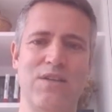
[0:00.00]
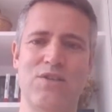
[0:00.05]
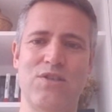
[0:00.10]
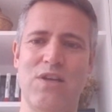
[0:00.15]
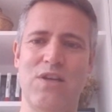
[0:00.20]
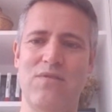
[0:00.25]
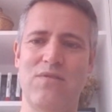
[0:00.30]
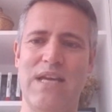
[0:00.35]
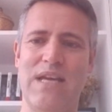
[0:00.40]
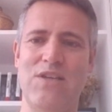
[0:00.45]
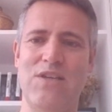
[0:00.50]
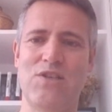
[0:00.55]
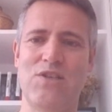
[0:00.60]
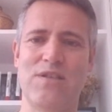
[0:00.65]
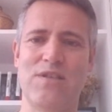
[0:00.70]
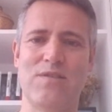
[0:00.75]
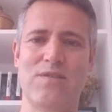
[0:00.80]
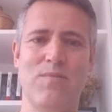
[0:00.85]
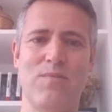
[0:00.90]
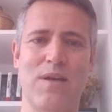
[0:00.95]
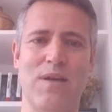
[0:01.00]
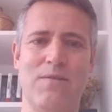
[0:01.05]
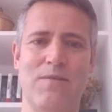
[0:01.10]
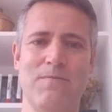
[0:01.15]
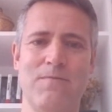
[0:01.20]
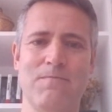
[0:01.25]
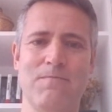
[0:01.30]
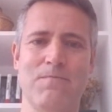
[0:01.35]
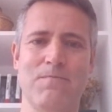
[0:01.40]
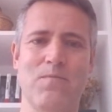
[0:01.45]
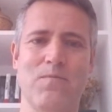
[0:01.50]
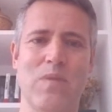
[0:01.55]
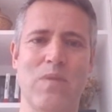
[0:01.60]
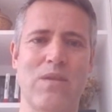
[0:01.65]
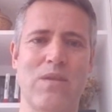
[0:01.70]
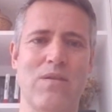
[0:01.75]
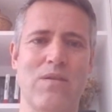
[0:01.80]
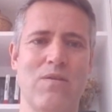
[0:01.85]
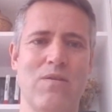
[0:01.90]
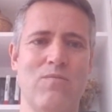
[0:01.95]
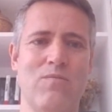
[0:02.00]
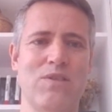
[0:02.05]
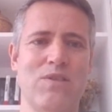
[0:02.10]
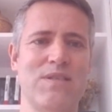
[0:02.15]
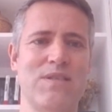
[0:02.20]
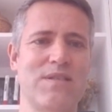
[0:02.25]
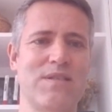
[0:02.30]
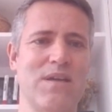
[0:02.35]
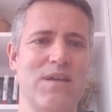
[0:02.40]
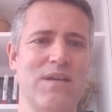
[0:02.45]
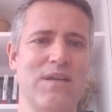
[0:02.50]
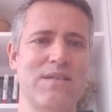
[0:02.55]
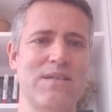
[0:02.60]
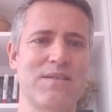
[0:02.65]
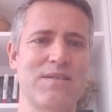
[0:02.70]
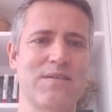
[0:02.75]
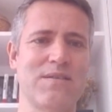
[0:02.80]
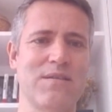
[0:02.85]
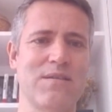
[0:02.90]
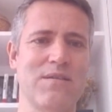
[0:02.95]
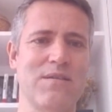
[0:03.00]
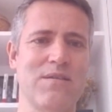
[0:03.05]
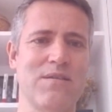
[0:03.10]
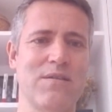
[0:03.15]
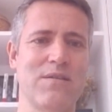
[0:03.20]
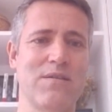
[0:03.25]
donation as well, which is nice.